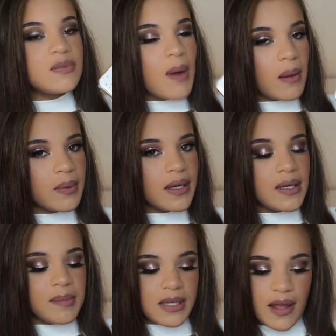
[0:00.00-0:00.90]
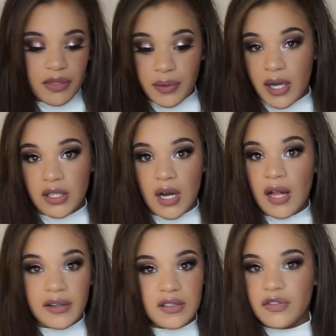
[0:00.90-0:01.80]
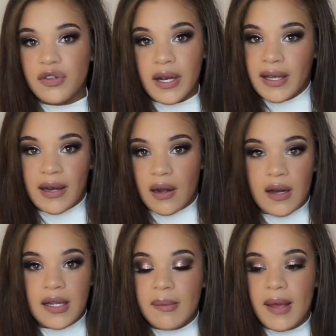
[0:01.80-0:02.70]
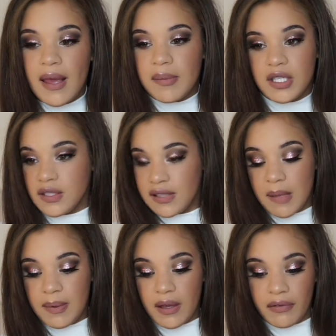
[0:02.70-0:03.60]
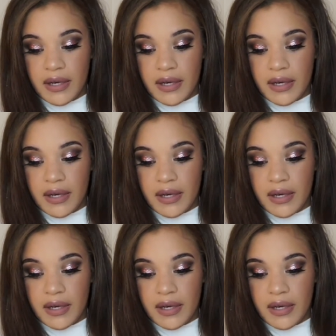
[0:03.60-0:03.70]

it's probably going to be like $300 if you try to get it on eBay. I mean, just keeping it